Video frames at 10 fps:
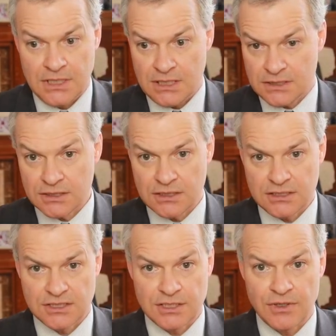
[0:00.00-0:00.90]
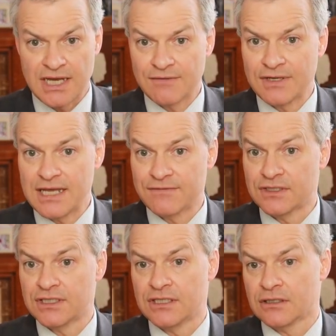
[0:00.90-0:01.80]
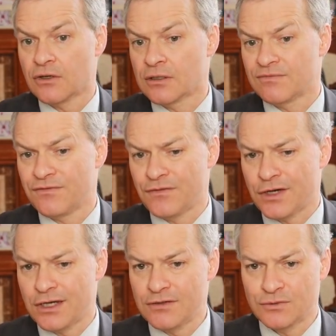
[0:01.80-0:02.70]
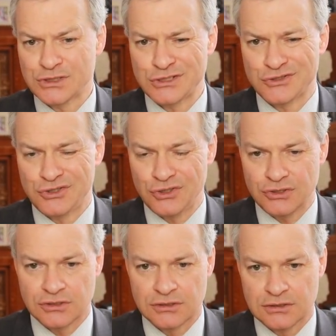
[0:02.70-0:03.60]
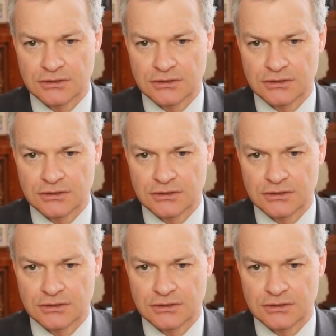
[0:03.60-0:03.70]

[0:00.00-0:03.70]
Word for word: Yes, it is. So I have Leavener in column 5, which is good.